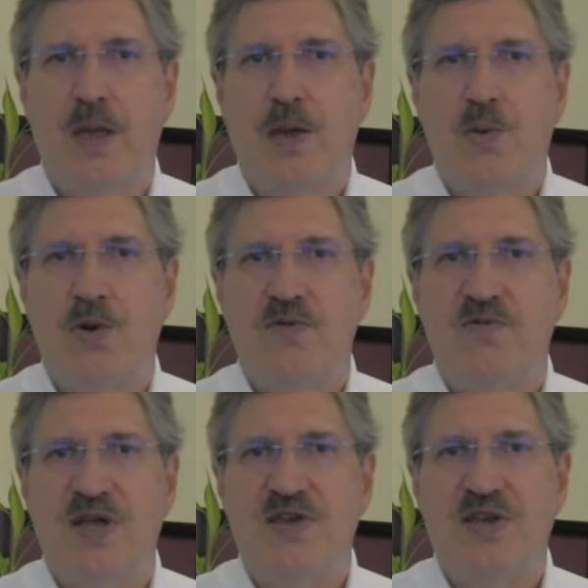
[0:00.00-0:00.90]
Where the
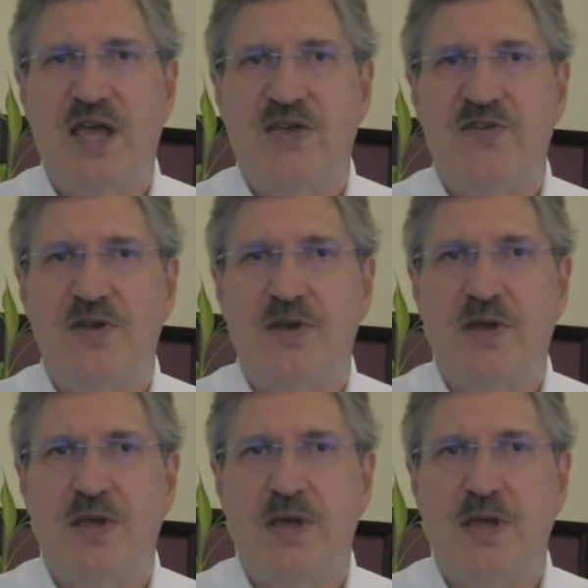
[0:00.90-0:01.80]
vegetation
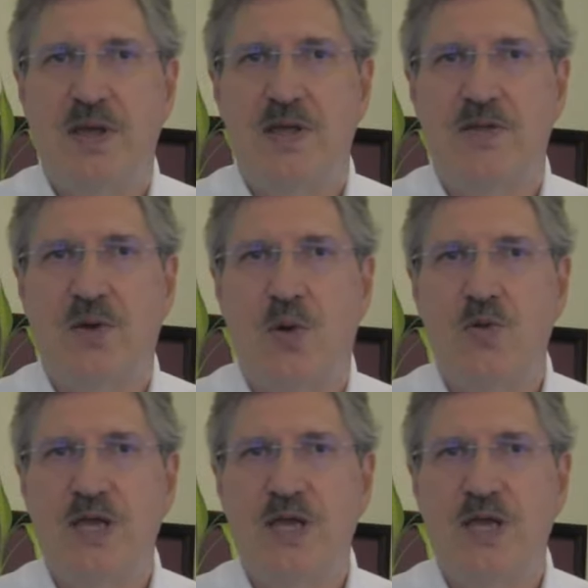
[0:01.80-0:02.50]
is wholly